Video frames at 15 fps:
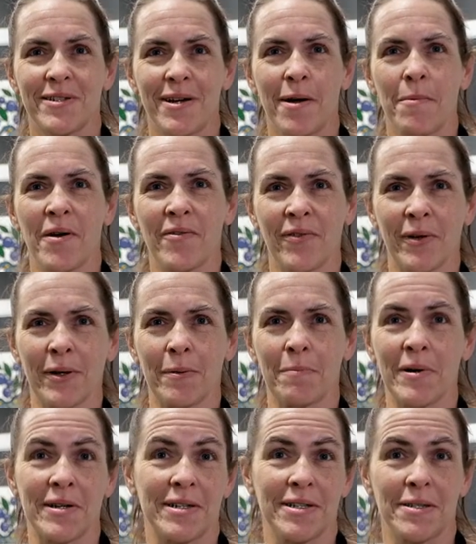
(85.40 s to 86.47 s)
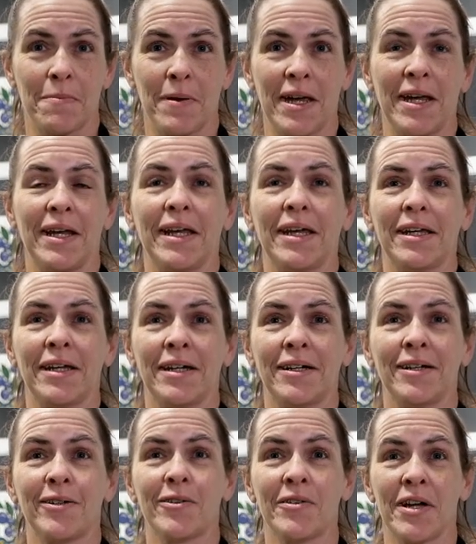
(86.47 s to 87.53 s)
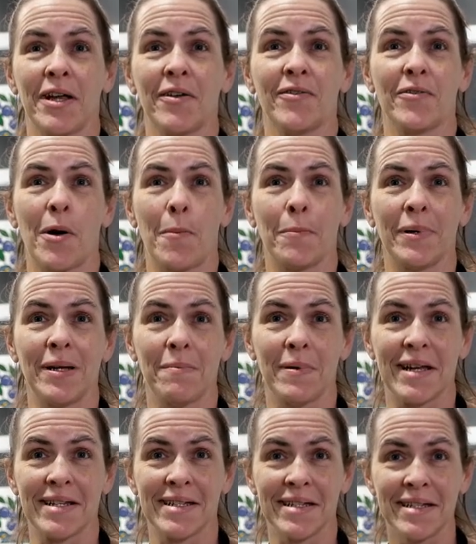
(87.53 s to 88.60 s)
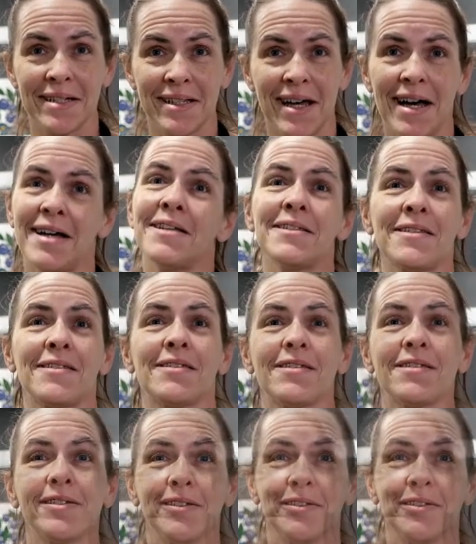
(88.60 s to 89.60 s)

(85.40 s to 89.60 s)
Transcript: time ever participating in a creative company painting class.